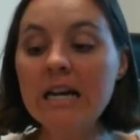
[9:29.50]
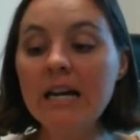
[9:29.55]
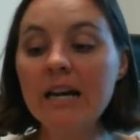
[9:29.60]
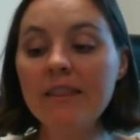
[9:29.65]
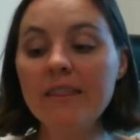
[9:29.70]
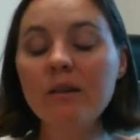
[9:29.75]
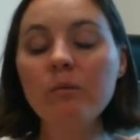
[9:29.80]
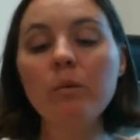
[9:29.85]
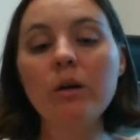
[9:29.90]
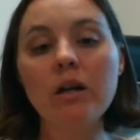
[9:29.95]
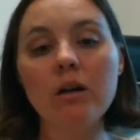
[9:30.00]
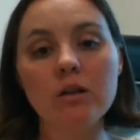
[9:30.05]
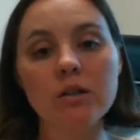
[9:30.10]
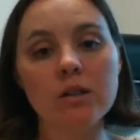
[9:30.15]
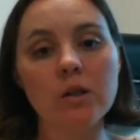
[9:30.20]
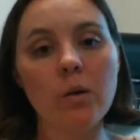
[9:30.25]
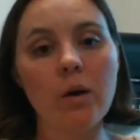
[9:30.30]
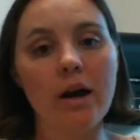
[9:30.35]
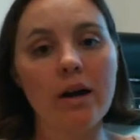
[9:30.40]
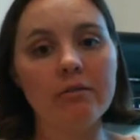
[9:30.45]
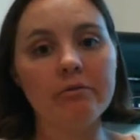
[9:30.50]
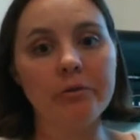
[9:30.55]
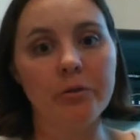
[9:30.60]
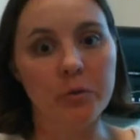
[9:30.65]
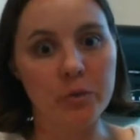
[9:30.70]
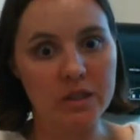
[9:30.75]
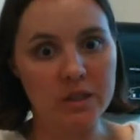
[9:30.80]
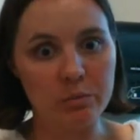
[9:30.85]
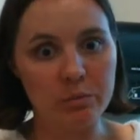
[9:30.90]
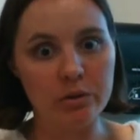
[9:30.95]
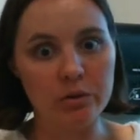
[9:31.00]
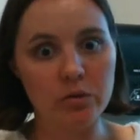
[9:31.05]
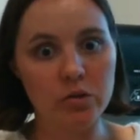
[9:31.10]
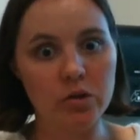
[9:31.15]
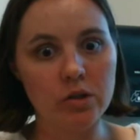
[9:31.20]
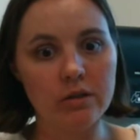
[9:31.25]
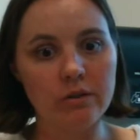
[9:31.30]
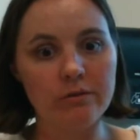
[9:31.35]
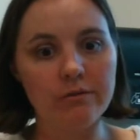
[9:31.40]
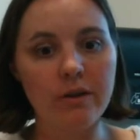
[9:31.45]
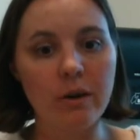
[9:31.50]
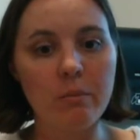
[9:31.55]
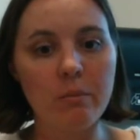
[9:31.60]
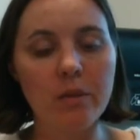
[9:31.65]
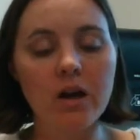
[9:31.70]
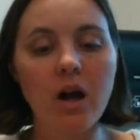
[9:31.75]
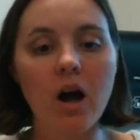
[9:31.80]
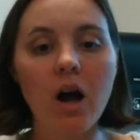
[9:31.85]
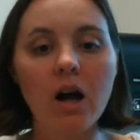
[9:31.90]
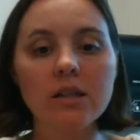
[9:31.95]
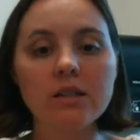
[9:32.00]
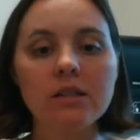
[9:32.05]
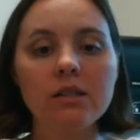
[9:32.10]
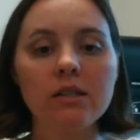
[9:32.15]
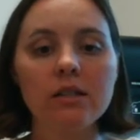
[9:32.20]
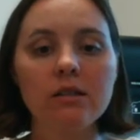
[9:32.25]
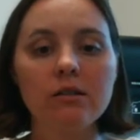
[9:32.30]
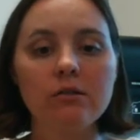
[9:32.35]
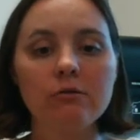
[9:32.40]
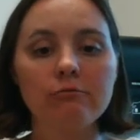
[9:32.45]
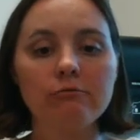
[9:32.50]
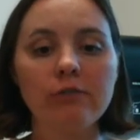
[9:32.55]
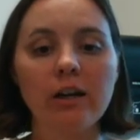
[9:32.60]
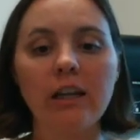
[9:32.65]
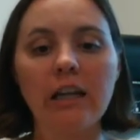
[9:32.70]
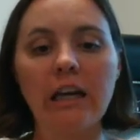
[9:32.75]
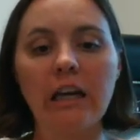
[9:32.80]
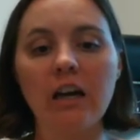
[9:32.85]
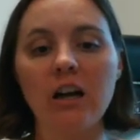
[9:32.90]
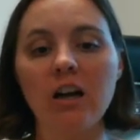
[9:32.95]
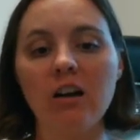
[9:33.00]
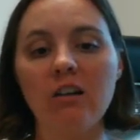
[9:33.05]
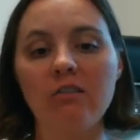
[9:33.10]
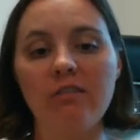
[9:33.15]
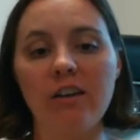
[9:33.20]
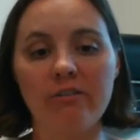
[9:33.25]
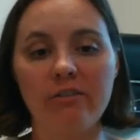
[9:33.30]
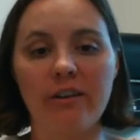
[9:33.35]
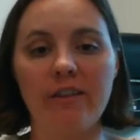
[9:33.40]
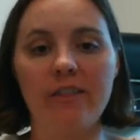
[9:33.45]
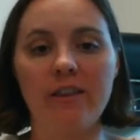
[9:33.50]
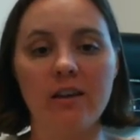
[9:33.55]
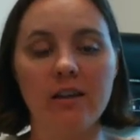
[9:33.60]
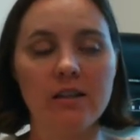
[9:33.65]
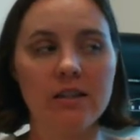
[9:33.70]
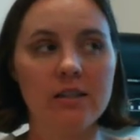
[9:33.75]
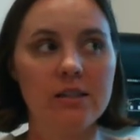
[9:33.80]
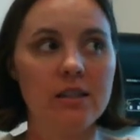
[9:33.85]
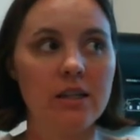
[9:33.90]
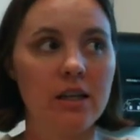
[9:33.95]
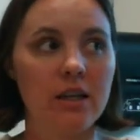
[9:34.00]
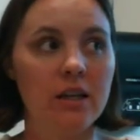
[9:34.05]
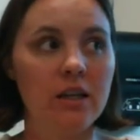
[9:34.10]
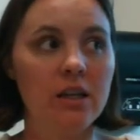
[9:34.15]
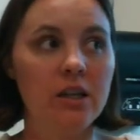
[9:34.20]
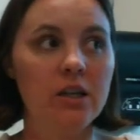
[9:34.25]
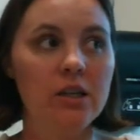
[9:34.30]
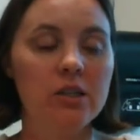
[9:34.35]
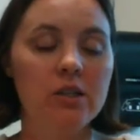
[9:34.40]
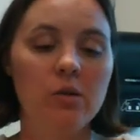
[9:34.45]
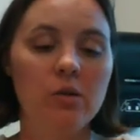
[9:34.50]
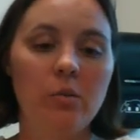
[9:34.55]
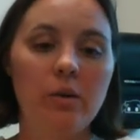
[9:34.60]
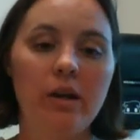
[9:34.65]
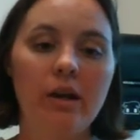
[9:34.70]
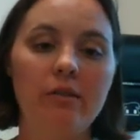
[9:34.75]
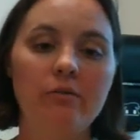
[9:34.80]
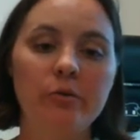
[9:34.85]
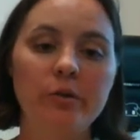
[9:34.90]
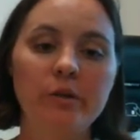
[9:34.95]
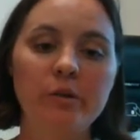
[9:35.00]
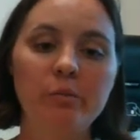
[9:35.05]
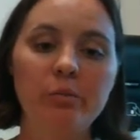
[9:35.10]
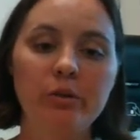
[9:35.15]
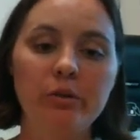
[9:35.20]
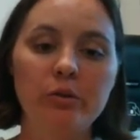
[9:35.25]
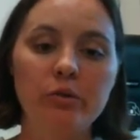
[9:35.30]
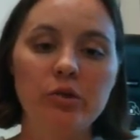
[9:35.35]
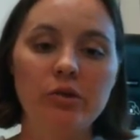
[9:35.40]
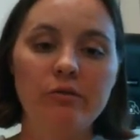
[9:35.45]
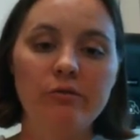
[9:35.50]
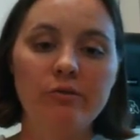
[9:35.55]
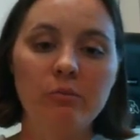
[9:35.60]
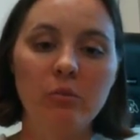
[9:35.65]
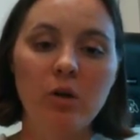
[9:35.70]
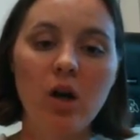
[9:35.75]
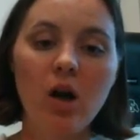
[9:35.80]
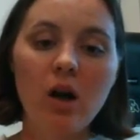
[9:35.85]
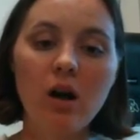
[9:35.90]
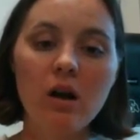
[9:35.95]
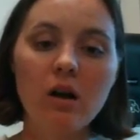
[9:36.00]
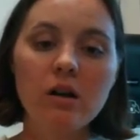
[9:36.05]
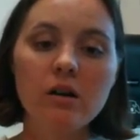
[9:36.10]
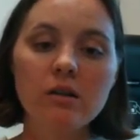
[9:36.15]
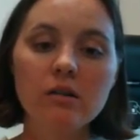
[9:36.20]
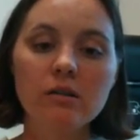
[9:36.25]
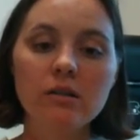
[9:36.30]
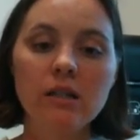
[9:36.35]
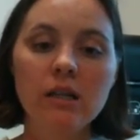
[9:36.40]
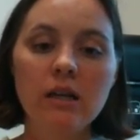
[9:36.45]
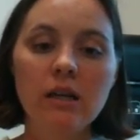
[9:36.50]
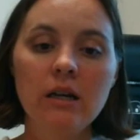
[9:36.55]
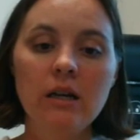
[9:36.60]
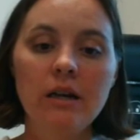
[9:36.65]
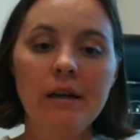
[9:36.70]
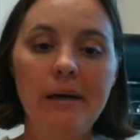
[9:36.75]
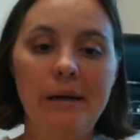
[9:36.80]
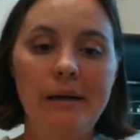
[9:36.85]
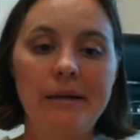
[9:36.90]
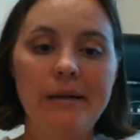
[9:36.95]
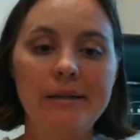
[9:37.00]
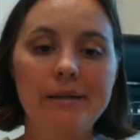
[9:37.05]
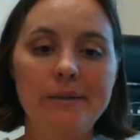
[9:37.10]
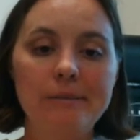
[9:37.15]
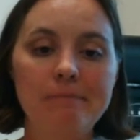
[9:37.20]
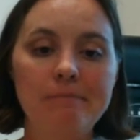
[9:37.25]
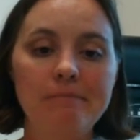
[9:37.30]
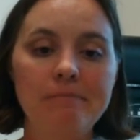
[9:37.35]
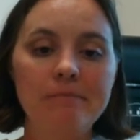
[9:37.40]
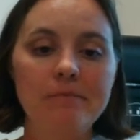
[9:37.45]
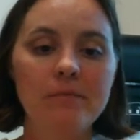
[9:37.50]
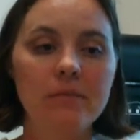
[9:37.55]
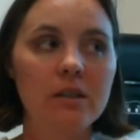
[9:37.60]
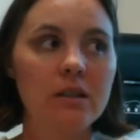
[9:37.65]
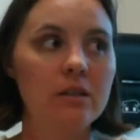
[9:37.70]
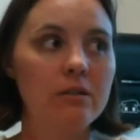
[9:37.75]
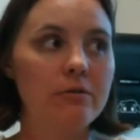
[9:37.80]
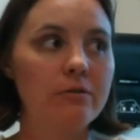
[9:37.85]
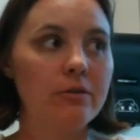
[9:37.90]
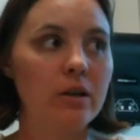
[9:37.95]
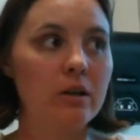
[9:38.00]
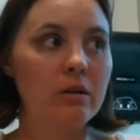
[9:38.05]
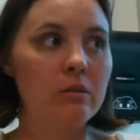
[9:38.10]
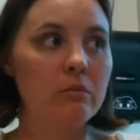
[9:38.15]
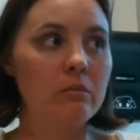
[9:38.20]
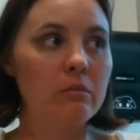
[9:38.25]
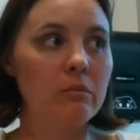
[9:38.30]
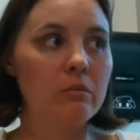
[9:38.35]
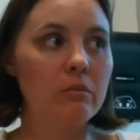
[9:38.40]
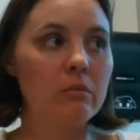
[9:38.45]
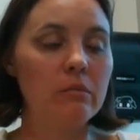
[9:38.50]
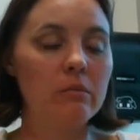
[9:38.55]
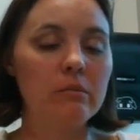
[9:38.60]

And then we also have noise pollution from the constant running of everything in a city. So we have noise pollution from cars, from